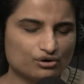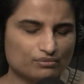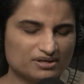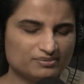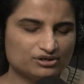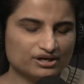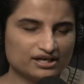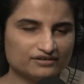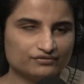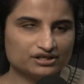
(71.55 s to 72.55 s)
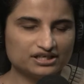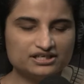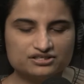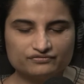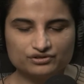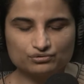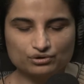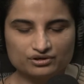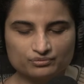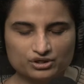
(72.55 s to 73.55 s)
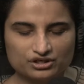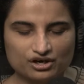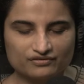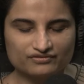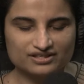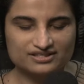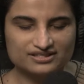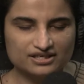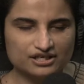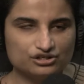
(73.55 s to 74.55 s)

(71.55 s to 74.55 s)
or maybe you're heading for an interview or a work conference,